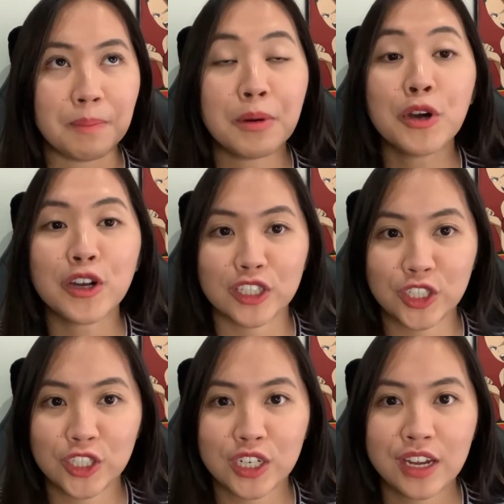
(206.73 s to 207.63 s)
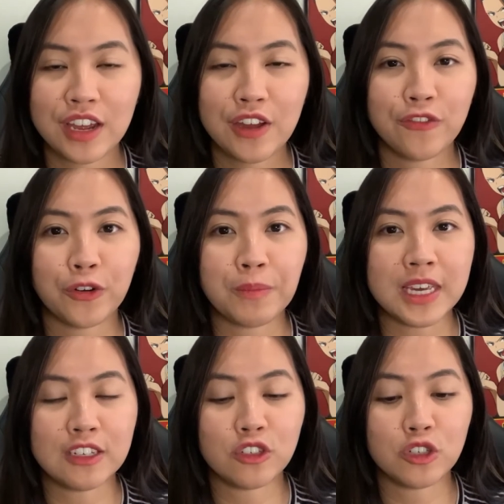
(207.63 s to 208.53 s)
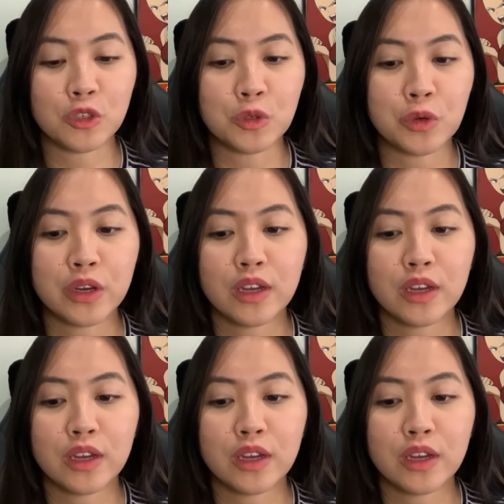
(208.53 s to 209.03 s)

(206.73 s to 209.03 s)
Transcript: push for me to